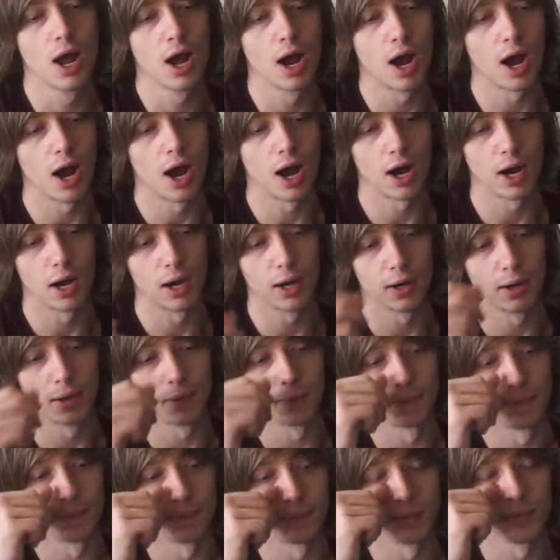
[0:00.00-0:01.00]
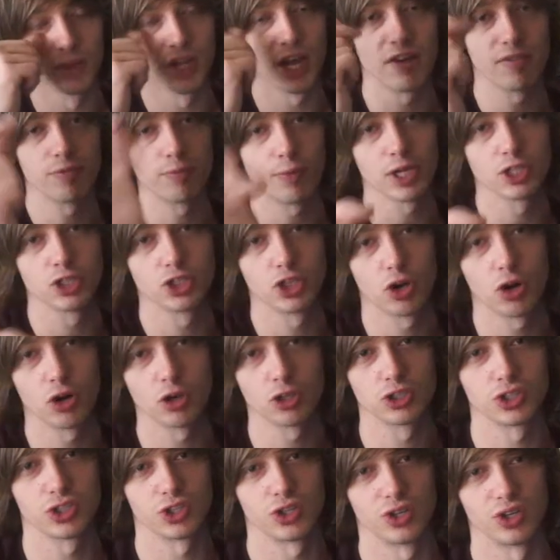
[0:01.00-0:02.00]
Um, left my
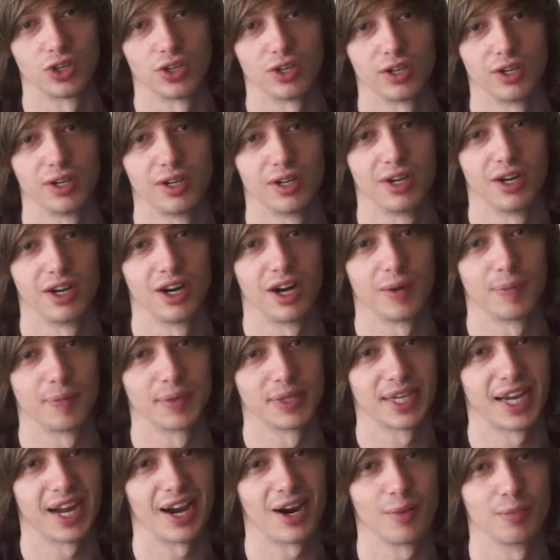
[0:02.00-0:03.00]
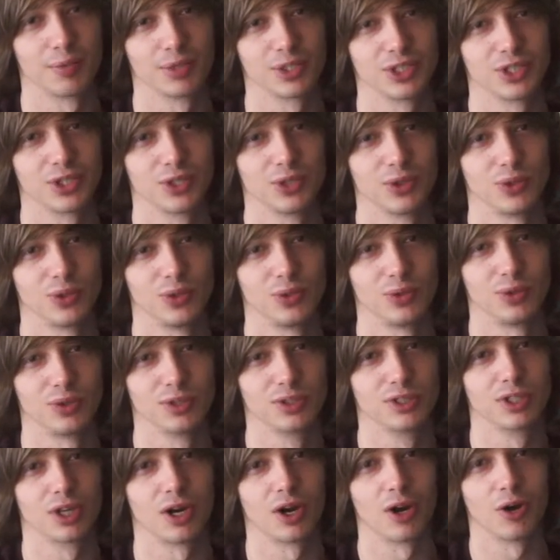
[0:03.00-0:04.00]
charger up in Kalamazoo,
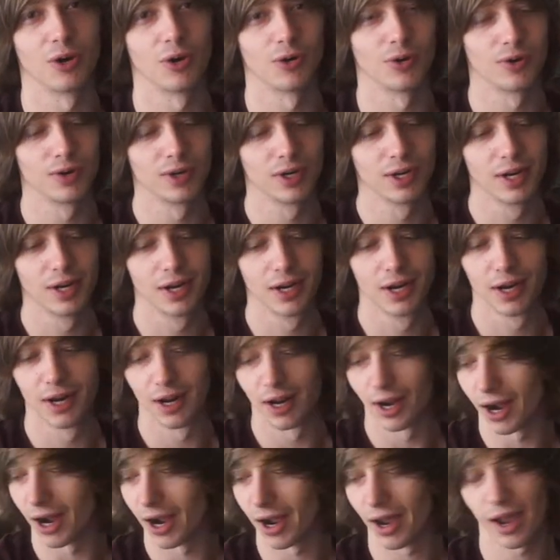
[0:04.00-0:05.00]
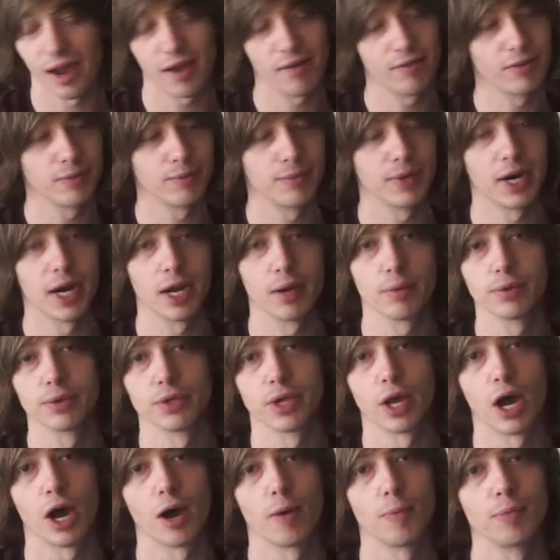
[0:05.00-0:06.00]
so I haven't been able
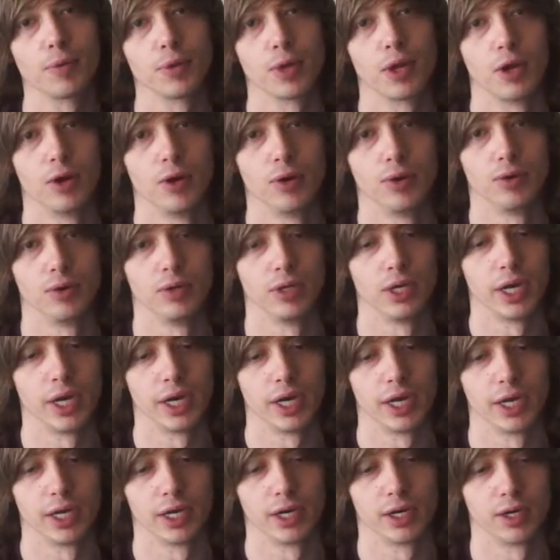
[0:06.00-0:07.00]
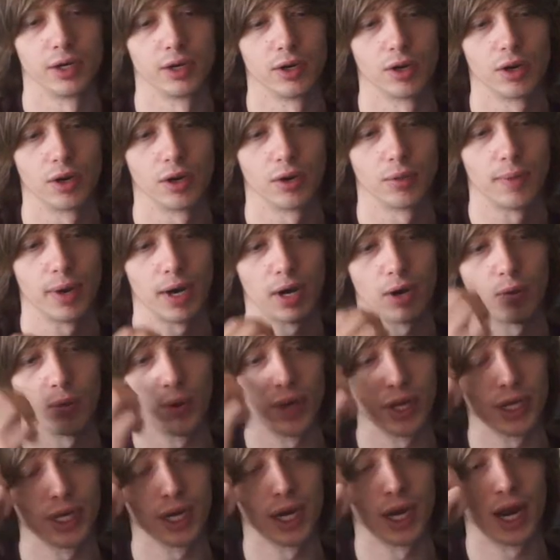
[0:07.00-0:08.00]
to upload in about a
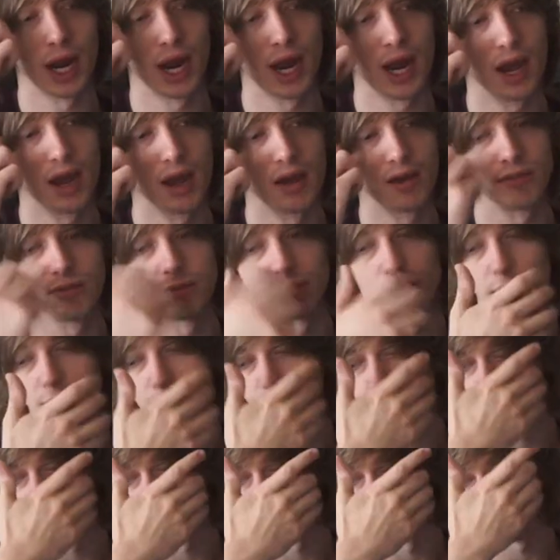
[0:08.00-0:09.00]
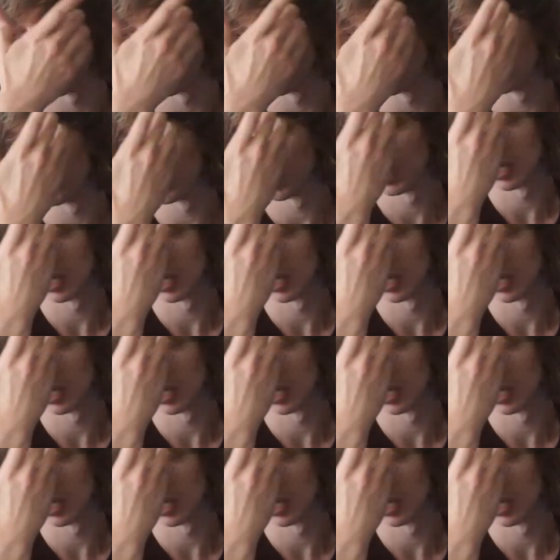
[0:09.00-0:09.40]
week and a half, maybe two,